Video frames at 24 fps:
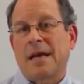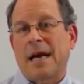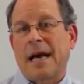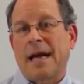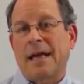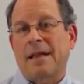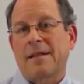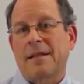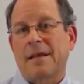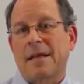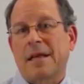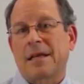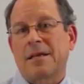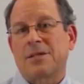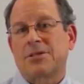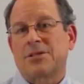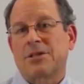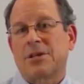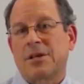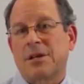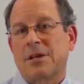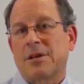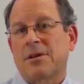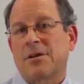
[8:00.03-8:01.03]
highly
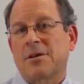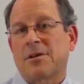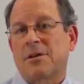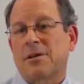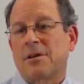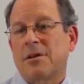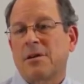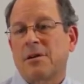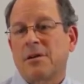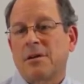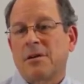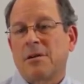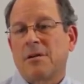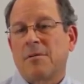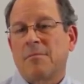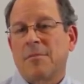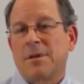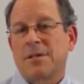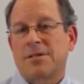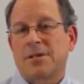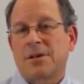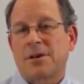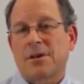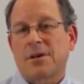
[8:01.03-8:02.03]
engineered
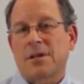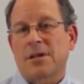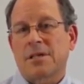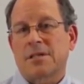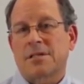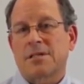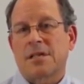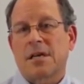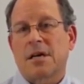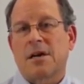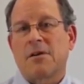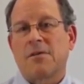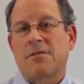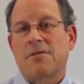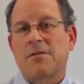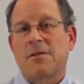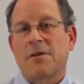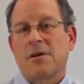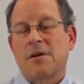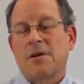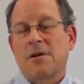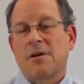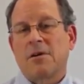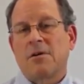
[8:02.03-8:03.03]
material itself,
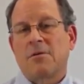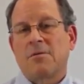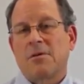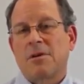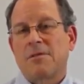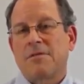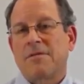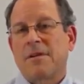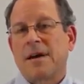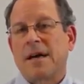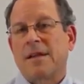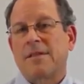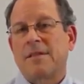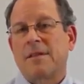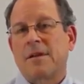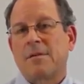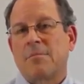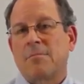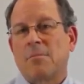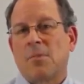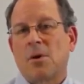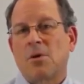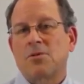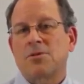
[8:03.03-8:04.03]
we find
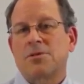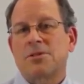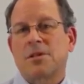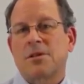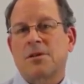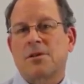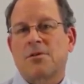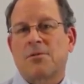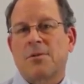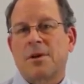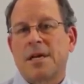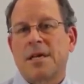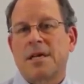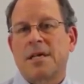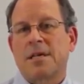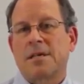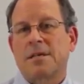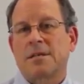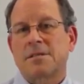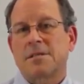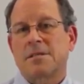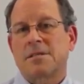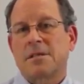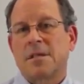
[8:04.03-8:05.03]
that most
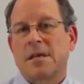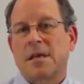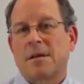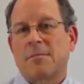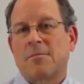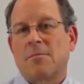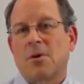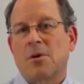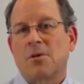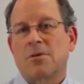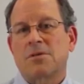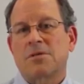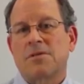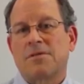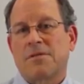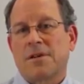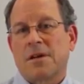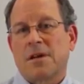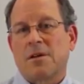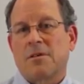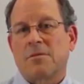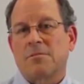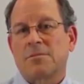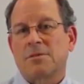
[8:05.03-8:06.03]
ingredients in most
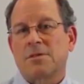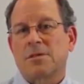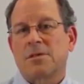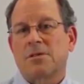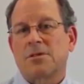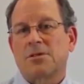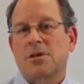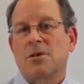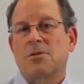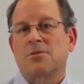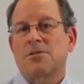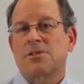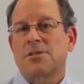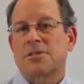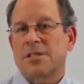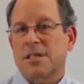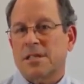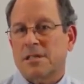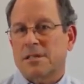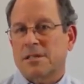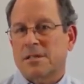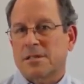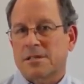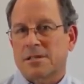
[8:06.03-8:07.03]
films don't
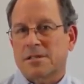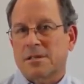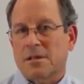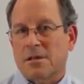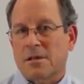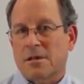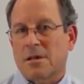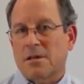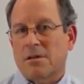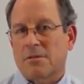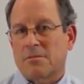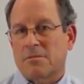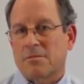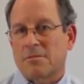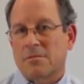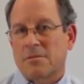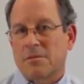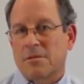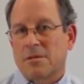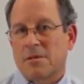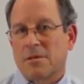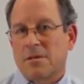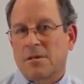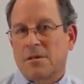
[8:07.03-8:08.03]
stick to the silicone.
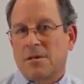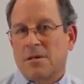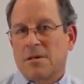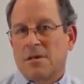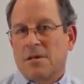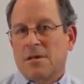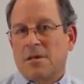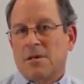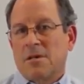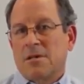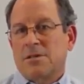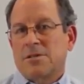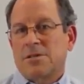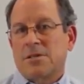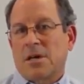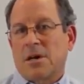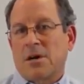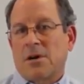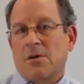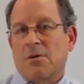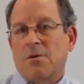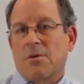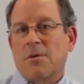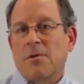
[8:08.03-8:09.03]

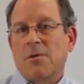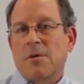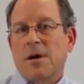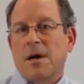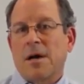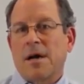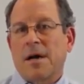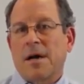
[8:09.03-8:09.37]
So